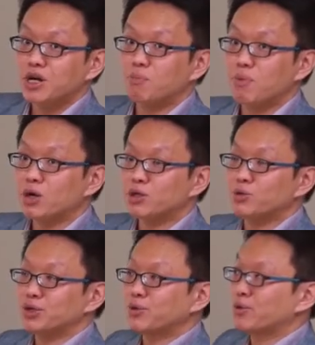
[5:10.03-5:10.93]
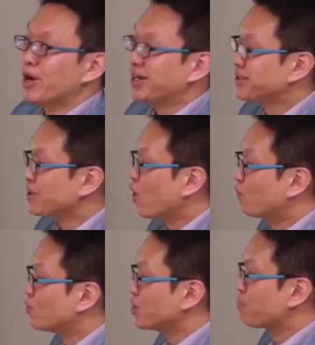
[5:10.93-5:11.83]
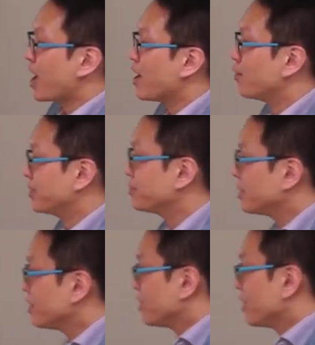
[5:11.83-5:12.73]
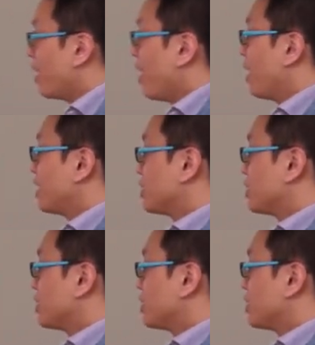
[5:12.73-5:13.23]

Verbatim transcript: about the request of repairing on